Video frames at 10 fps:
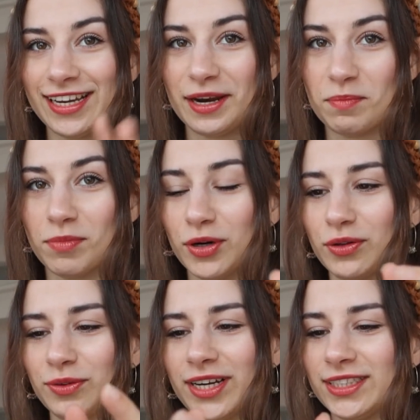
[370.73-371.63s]
it in
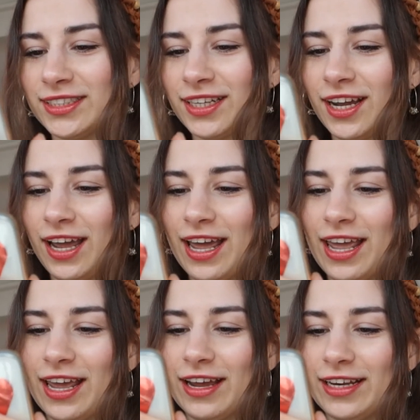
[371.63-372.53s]
both ways.
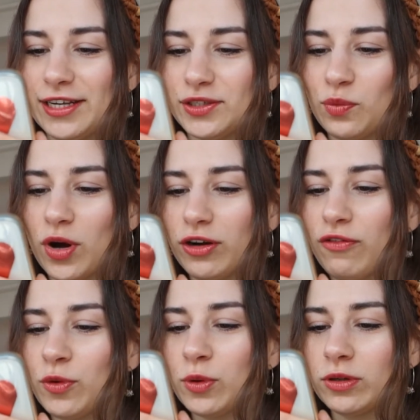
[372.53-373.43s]
He's a
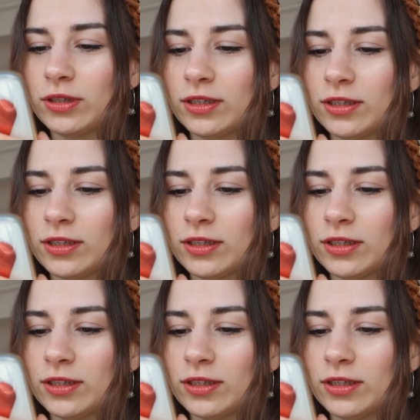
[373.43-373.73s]
wonderful